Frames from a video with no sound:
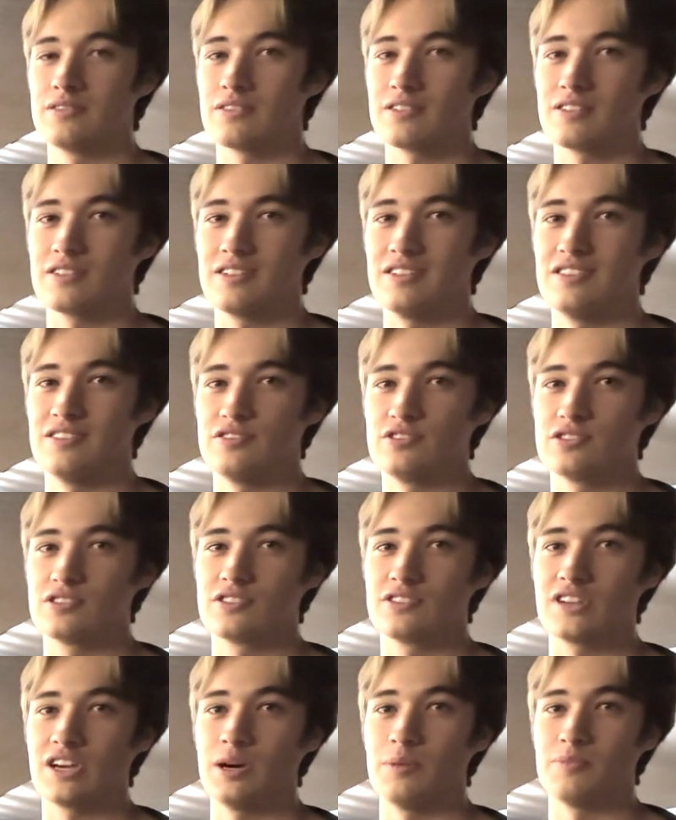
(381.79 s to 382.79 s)
can
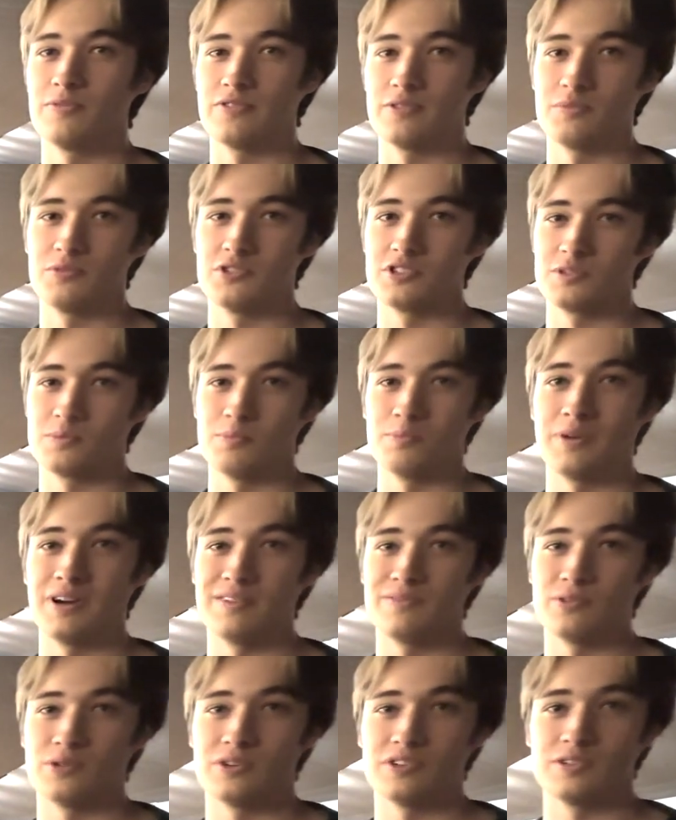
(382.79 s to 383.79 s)
come from just my
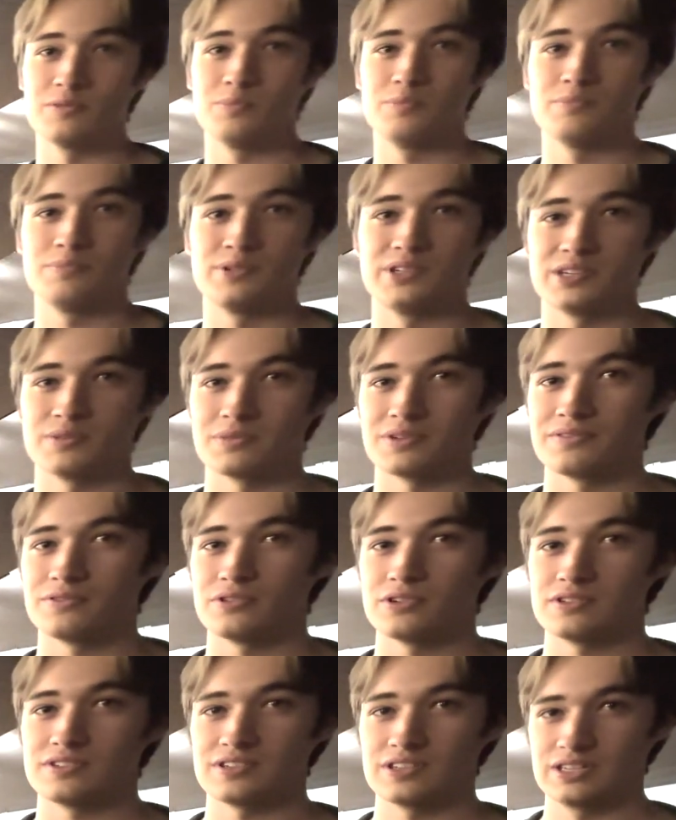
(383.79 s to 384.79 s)
voice being my
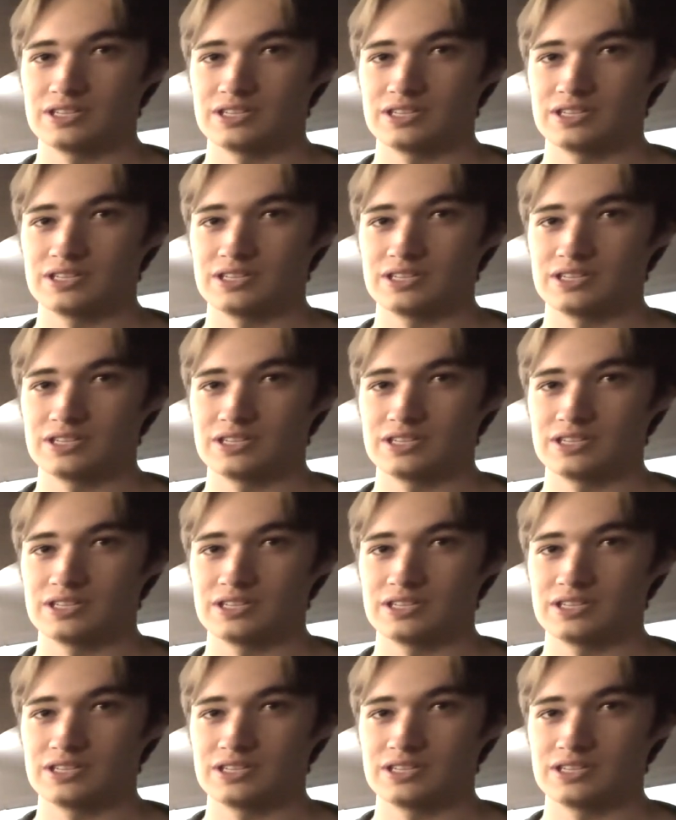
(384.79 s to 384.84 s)
voice.